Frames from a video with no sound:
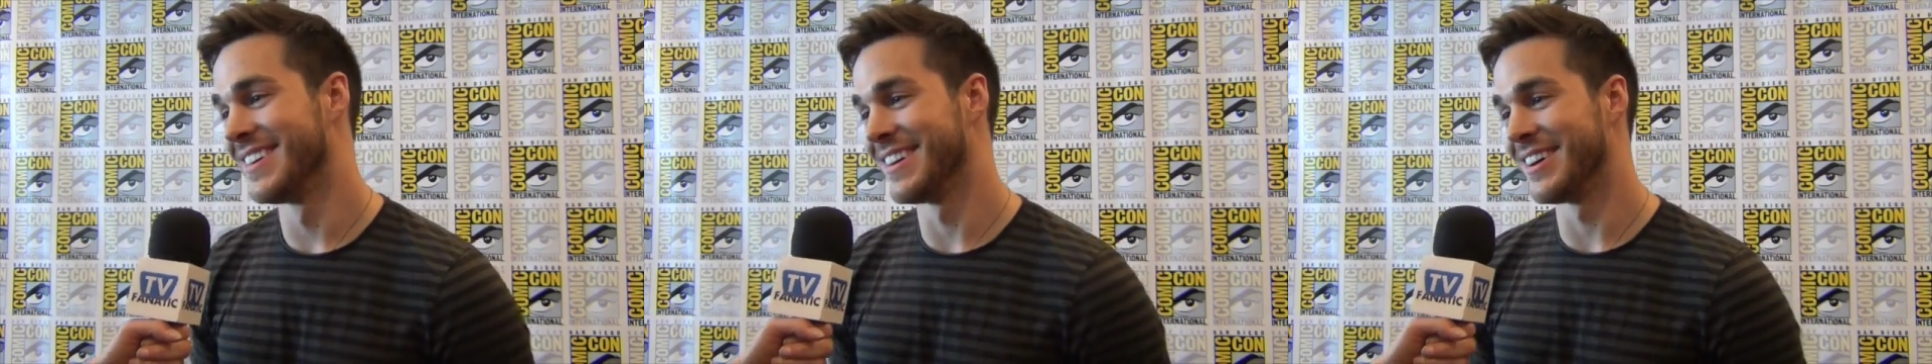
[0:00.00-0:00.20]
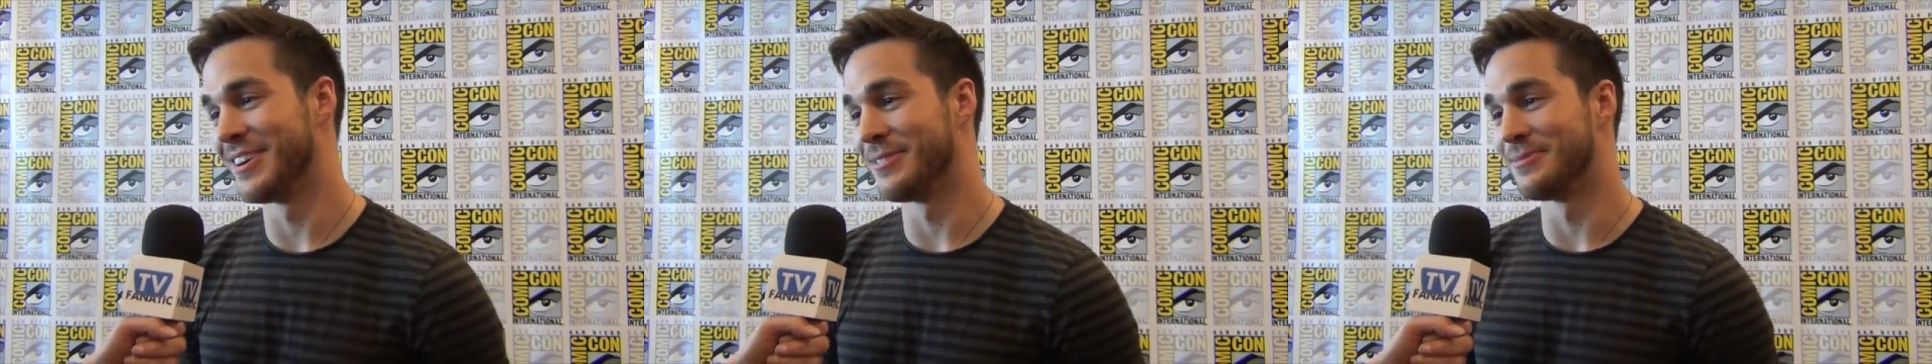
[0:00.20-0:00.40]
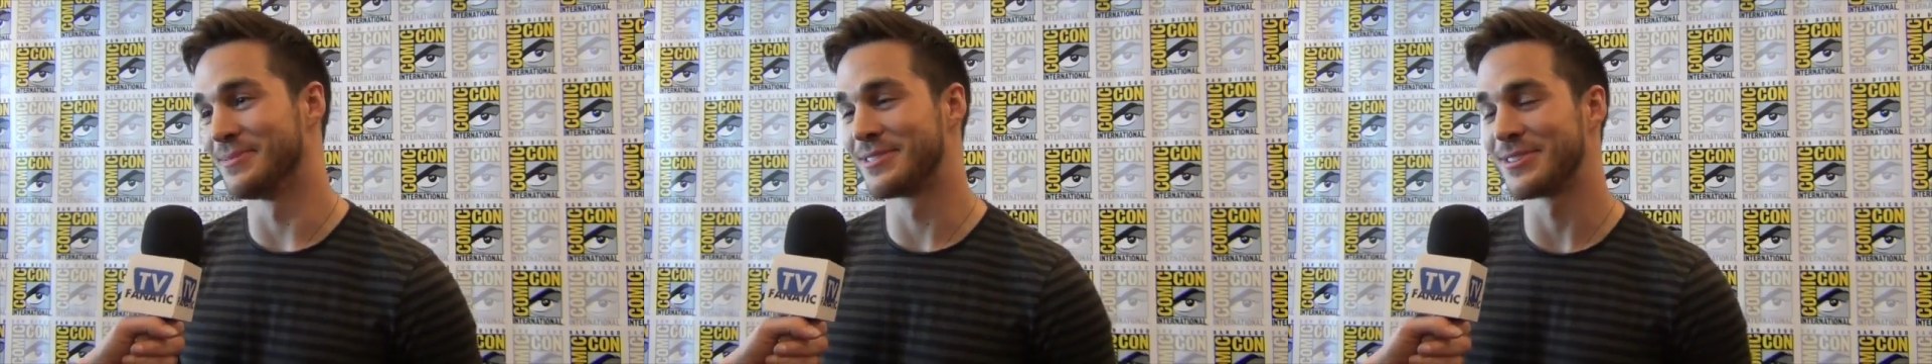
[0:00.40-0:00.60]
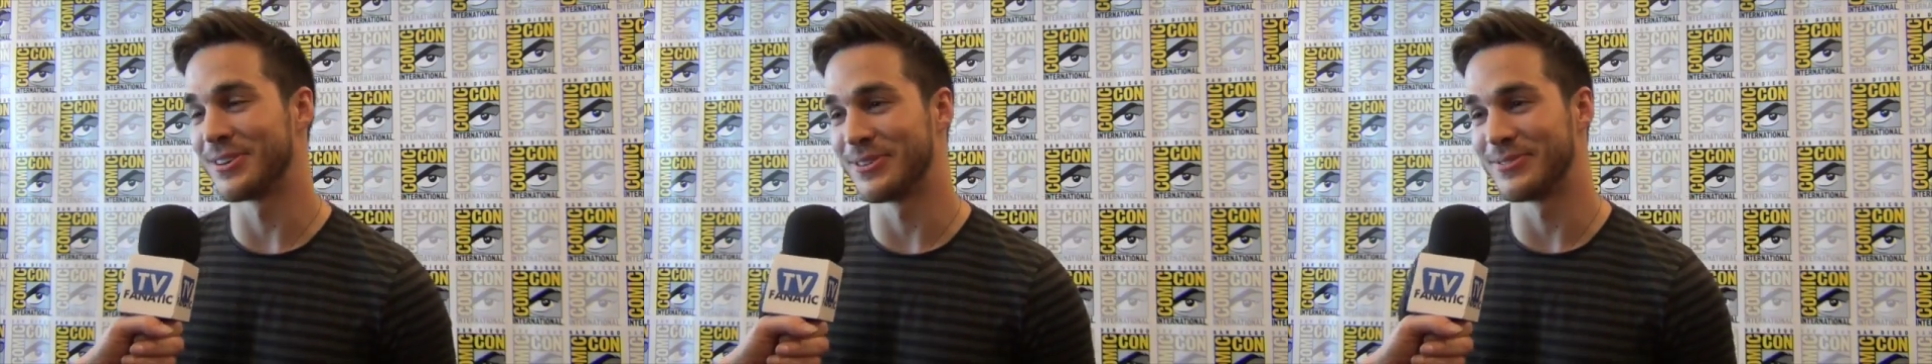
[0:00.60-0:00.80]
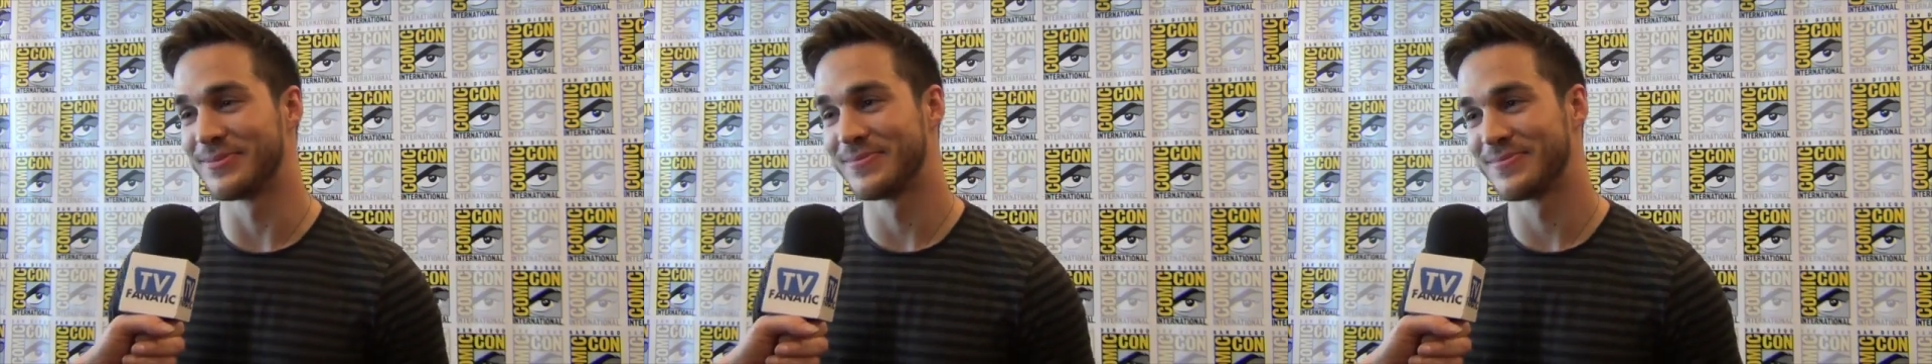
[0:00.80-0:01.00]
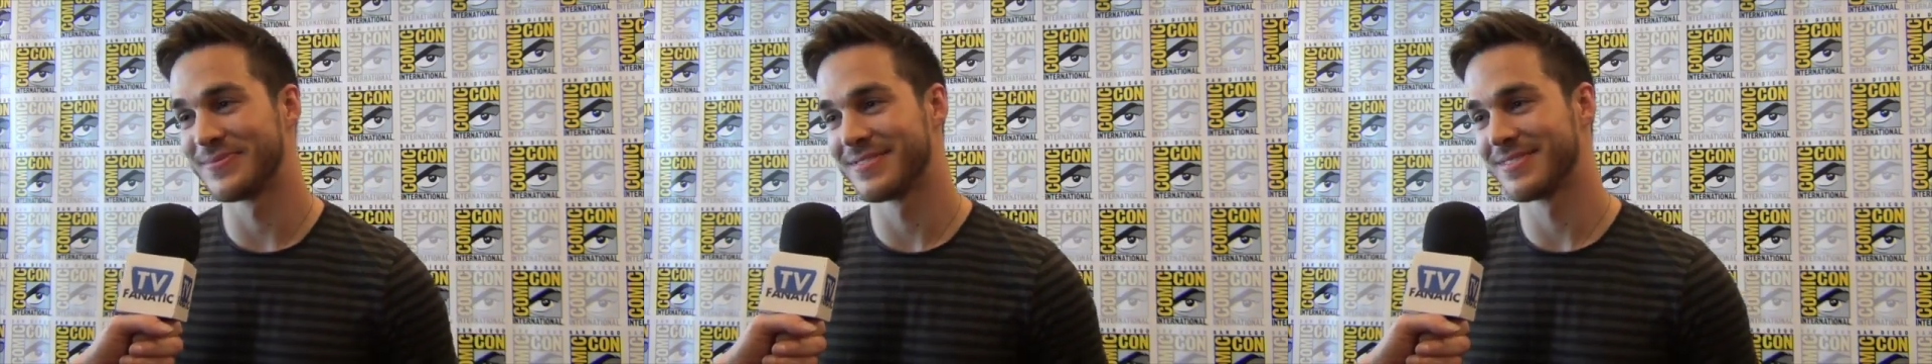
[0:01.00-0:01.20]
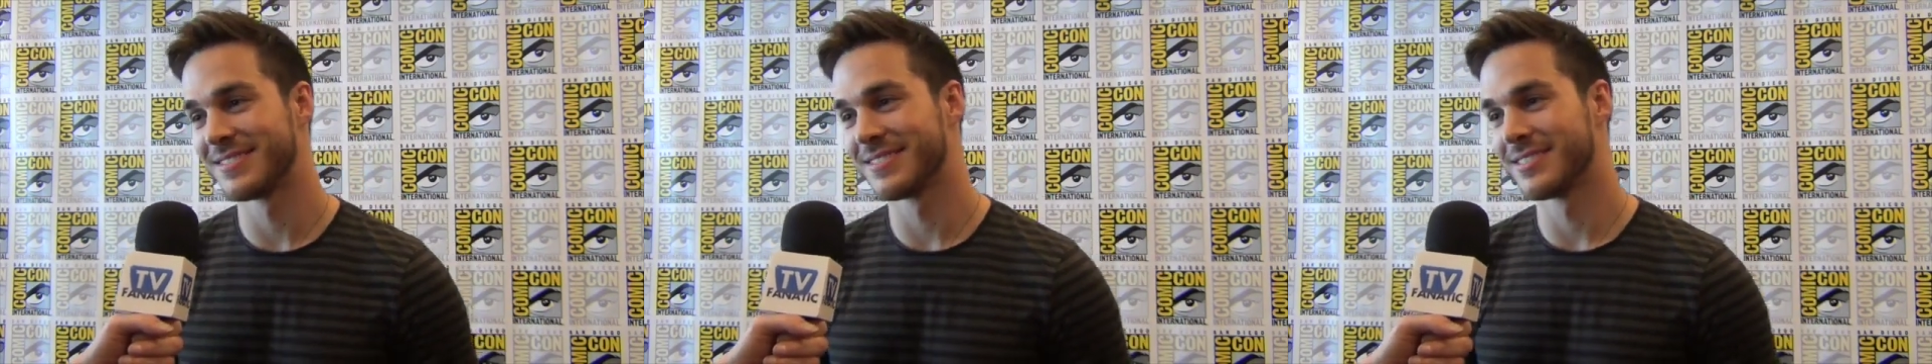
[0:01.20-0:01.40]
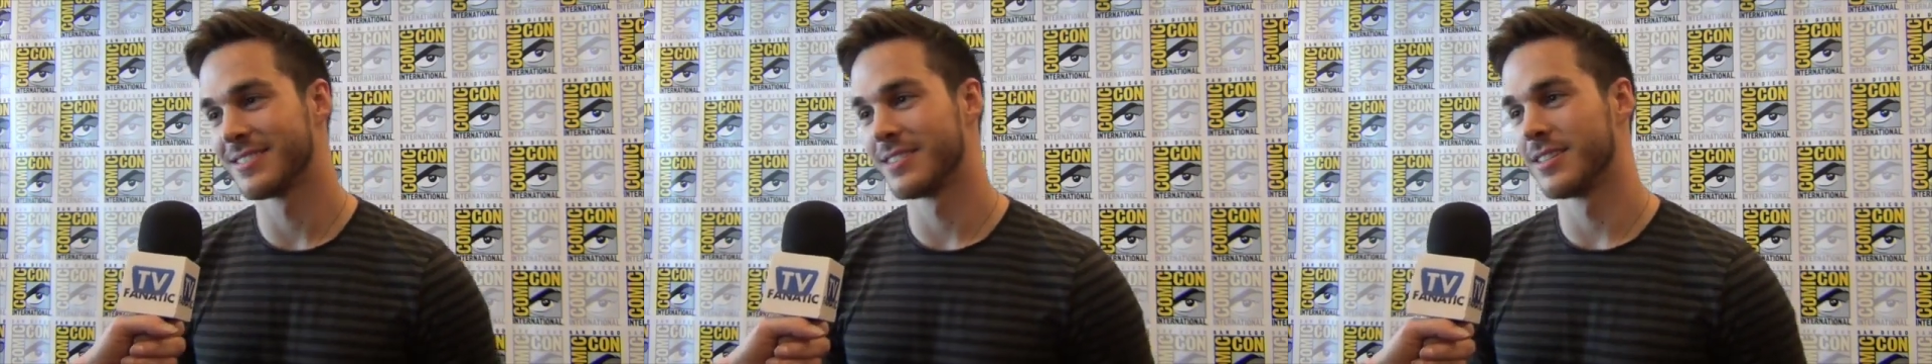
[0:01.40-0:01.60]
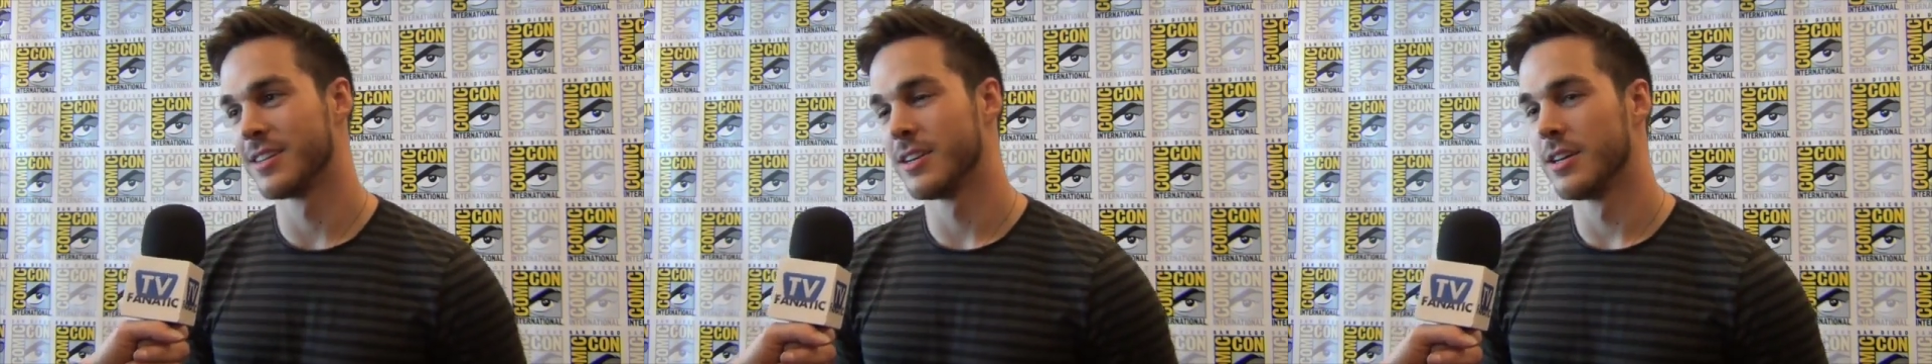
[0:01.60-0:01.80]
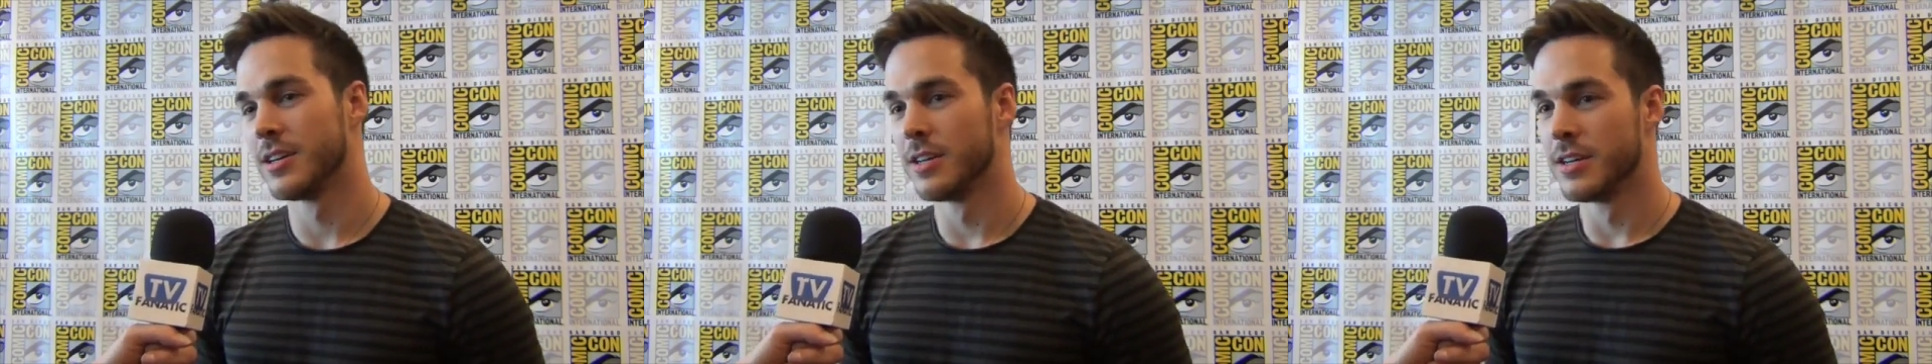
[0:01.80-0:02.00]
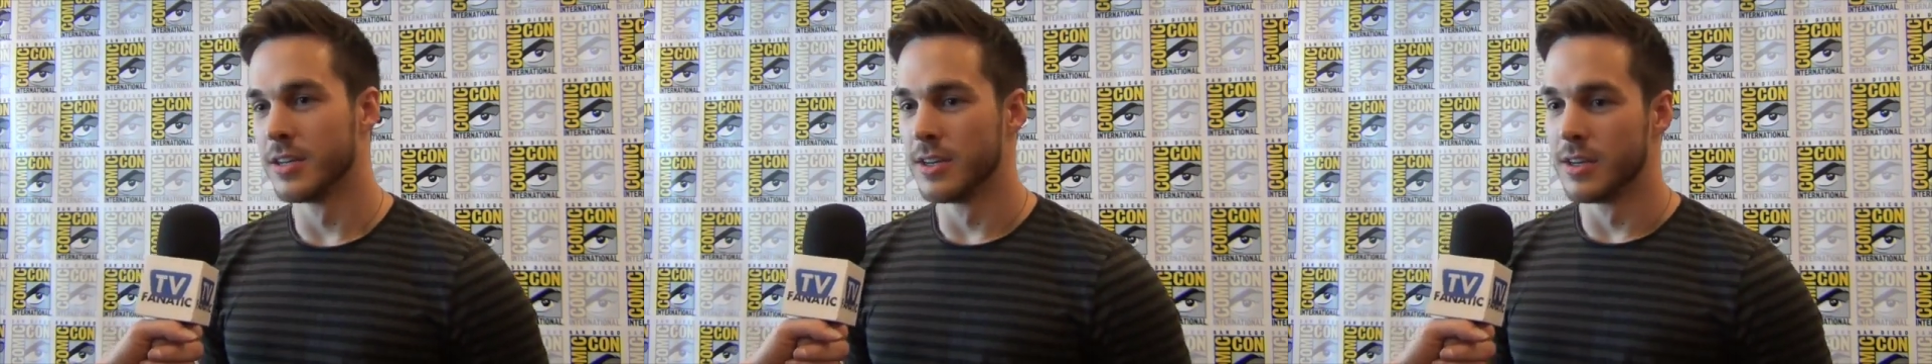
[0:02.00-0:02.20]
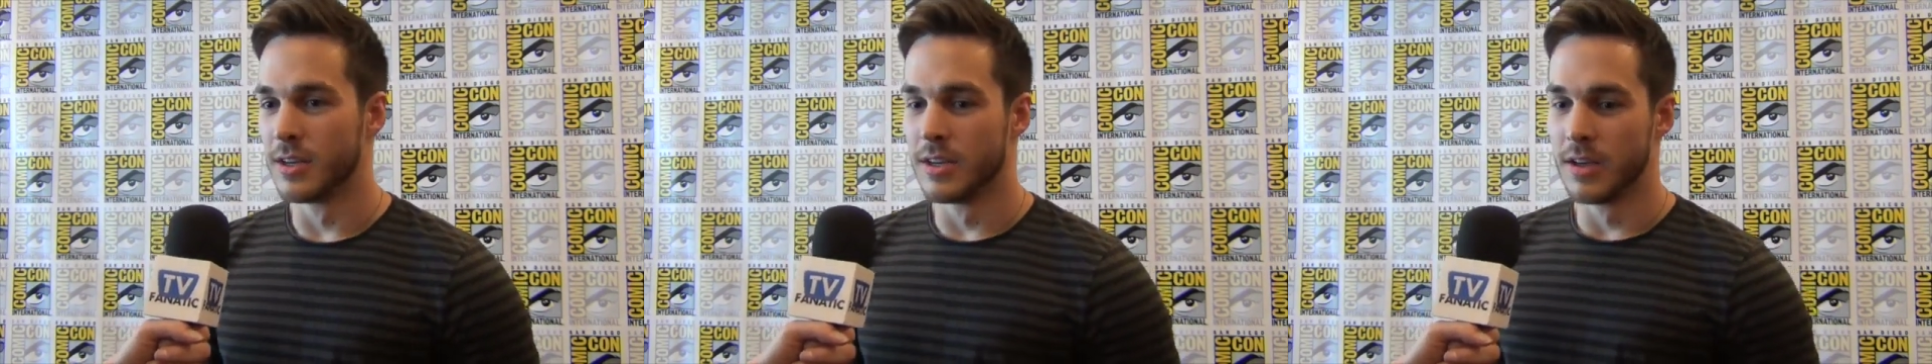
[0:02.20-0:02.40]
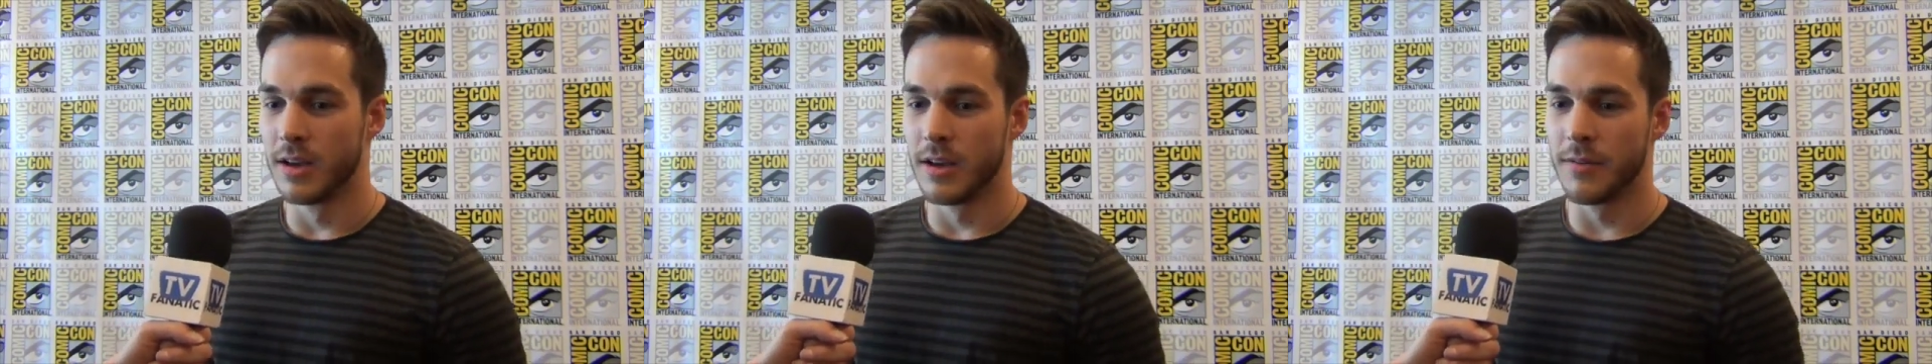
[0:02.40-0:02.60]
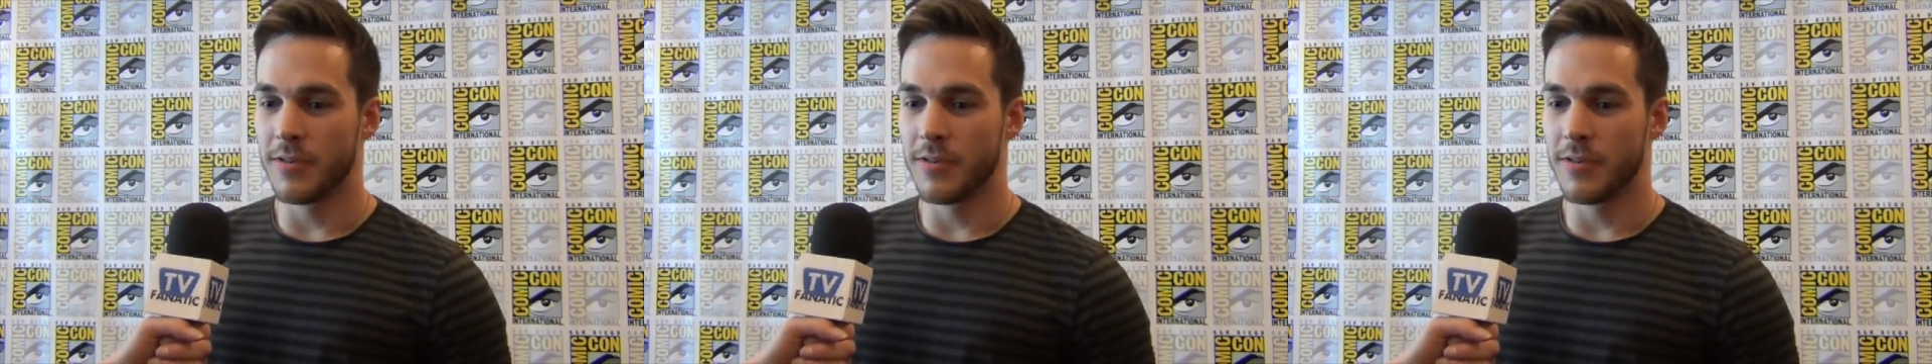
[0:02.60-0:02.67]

So what um, did so. draw you to the role? I mean.